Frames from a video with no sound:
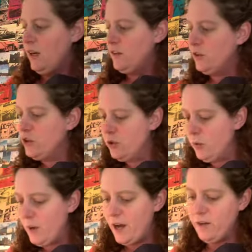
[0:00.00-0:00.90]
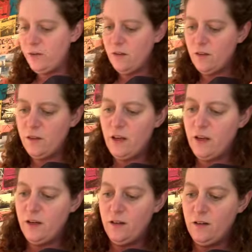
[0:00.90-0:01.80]
I told you about
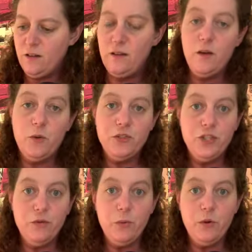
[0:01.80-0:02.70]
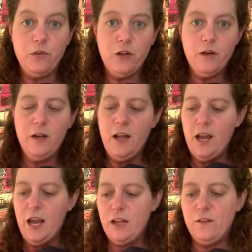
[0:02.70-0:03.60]
the emulsion remover.
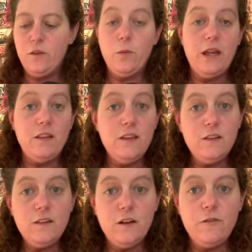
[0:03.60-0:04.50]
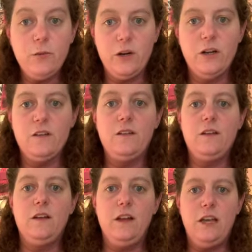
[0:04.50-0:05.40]
And so the way this stuff
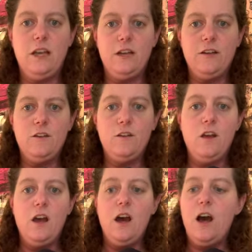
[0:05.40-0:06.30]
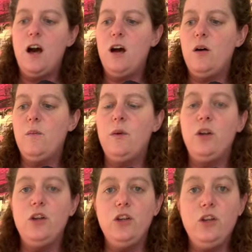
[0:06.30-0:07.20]
works is um,
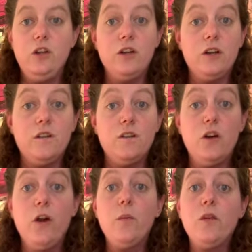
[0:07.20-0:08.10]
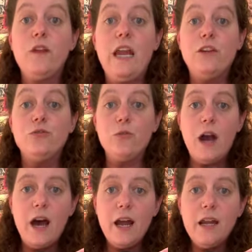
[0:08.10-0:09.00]
you're going to start with a
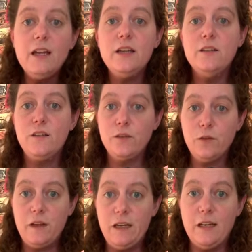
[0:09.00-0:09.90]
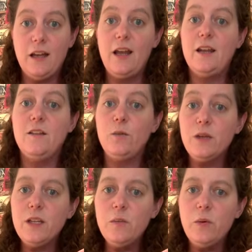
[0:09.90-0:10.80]
dry screen and it's
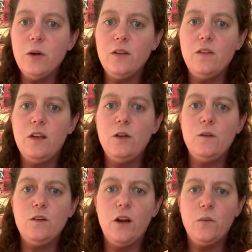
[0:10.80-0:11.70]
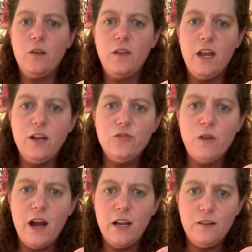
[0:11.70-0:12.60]
really important that you start with a
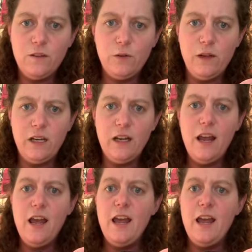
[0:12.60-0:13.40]
dry screen